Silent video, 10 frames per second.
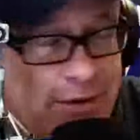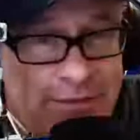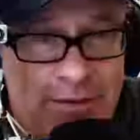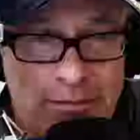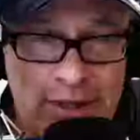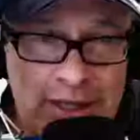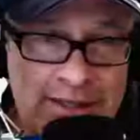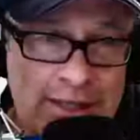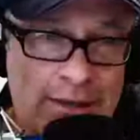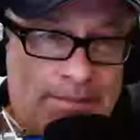I'm
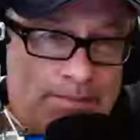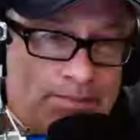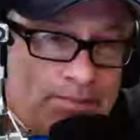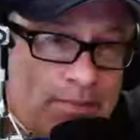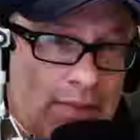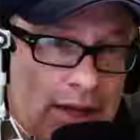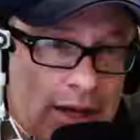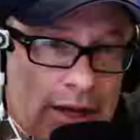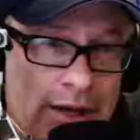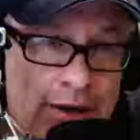lazy.
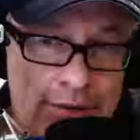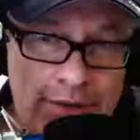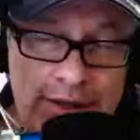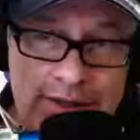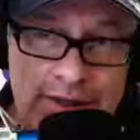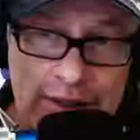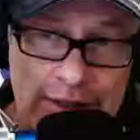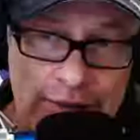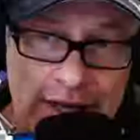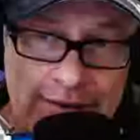I don't know if I
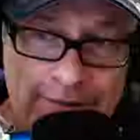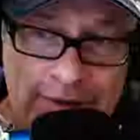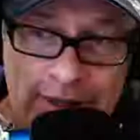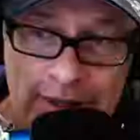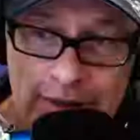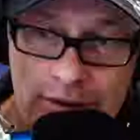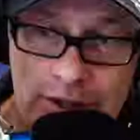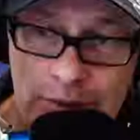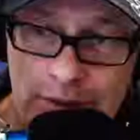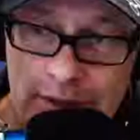don't have the
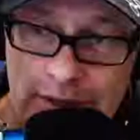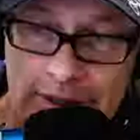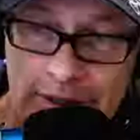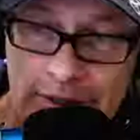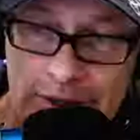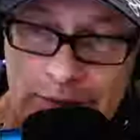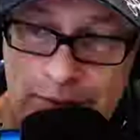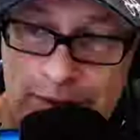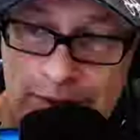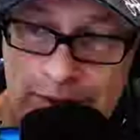short
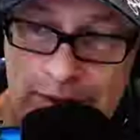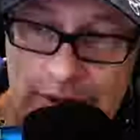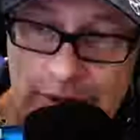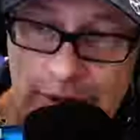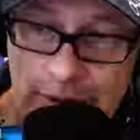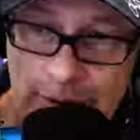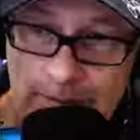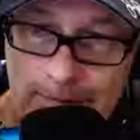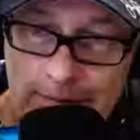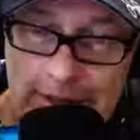
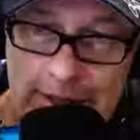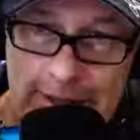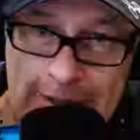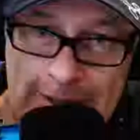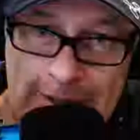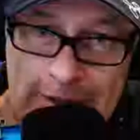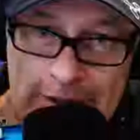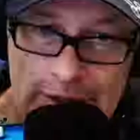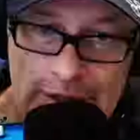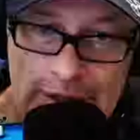term
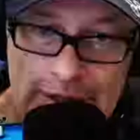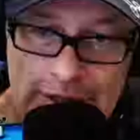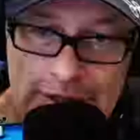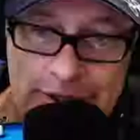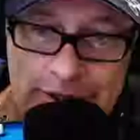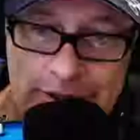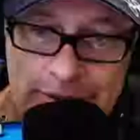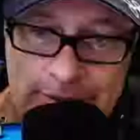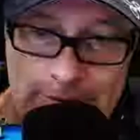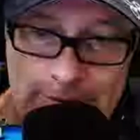
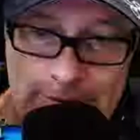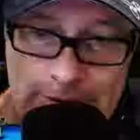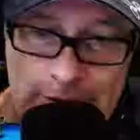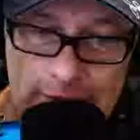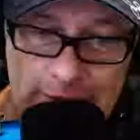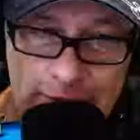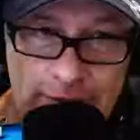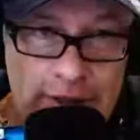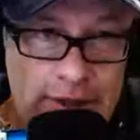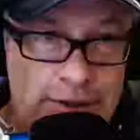attention
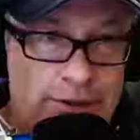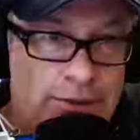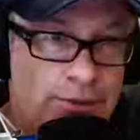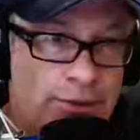memory to